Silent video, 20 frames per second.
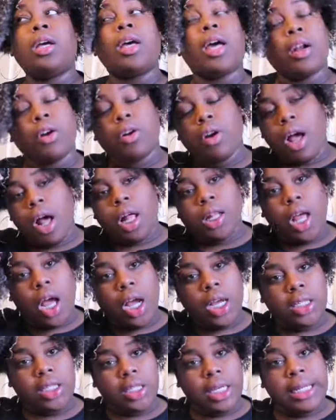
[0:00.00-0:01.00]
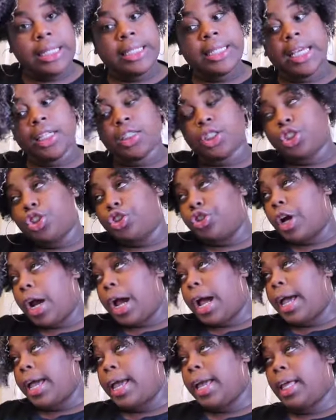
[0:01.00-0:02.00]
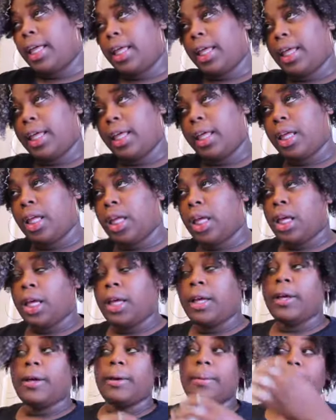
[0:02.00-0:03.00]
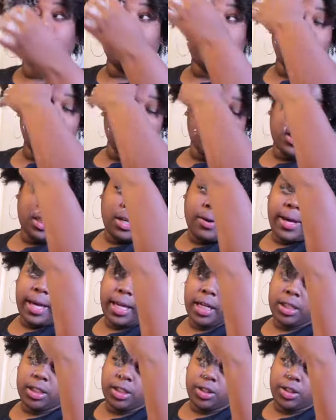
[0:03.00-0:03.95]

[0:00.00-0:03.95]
I don't know how long it's going to take to dry. But let's go ahead and